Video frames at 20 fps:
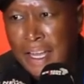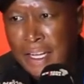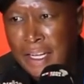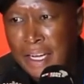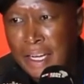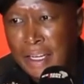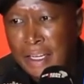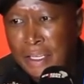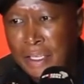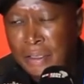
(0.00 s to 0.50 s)

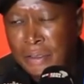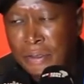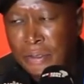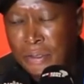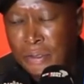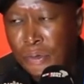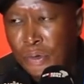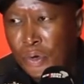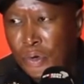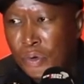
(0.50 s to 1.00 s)
really
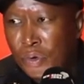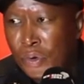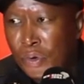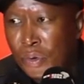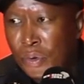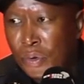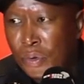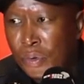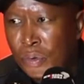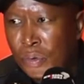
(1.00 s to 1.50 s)
don't
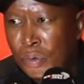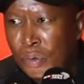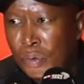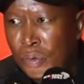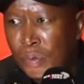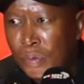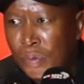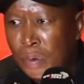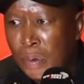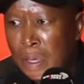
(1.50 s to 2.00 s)
know
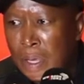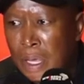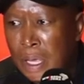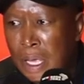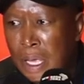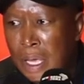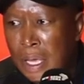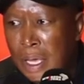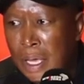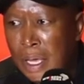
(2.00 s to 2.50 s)

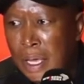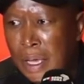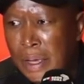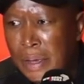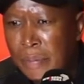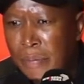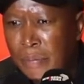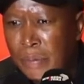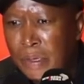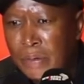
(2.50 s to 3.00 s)

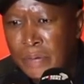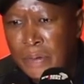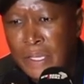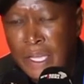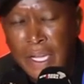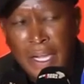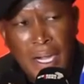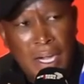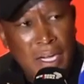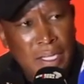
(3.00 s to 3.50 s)
if
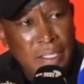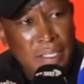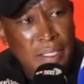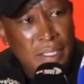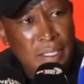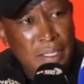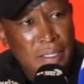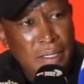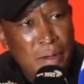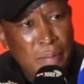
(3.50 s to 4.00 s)
they are
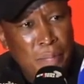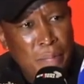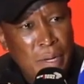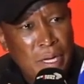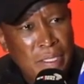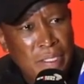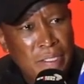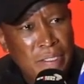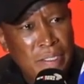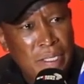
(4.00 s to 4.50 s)

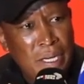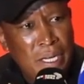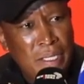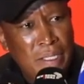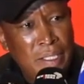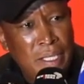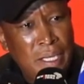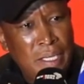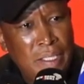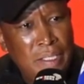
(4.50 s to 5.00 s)
parties
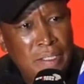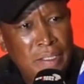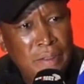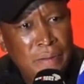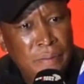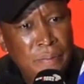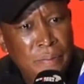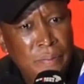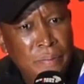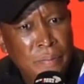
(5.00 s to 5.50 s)
like that.
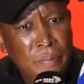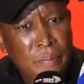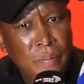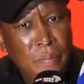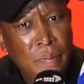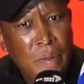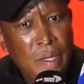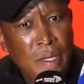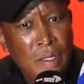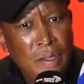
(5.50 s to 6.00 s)

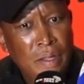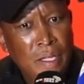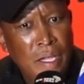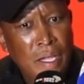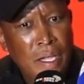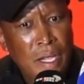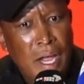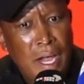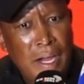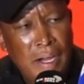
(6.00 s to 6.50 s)

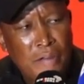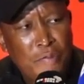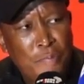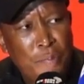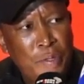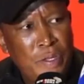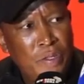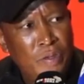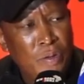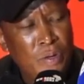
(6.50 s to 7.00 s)
The
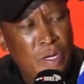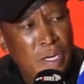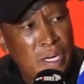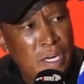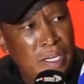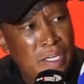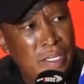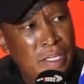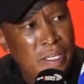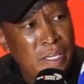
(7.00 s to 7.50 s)
IFP is
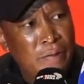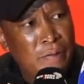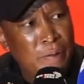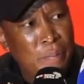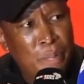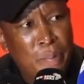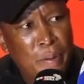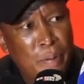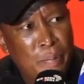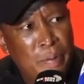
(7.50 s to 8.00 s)
already
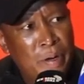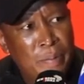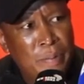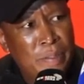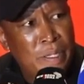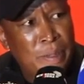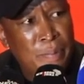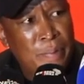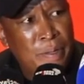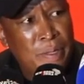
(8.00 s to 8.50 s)
having
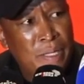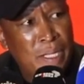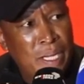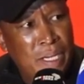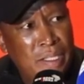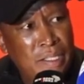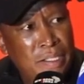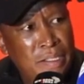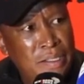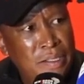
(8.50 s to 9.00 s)
problems about
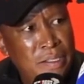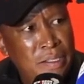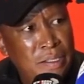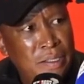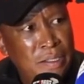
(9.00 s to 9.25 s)
that,